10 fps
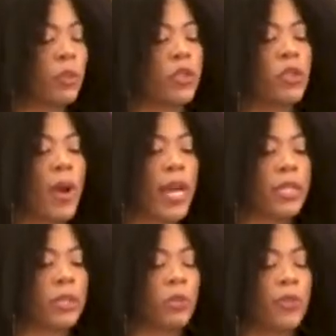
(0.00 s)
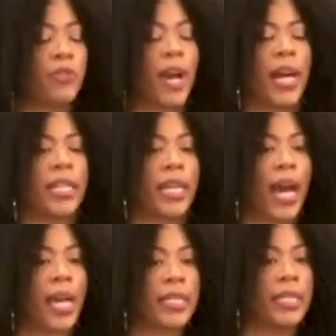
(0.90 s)
we're trying to find
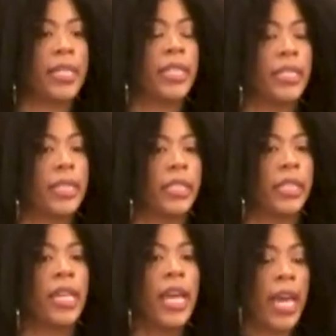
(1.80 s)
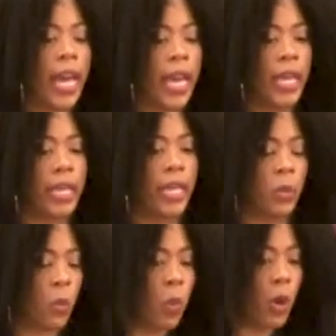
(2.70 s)
identity and,
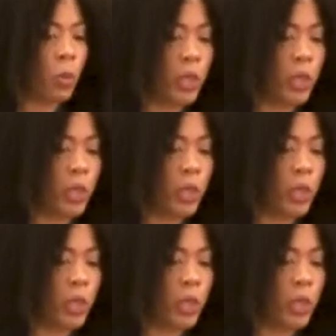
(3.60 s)
and what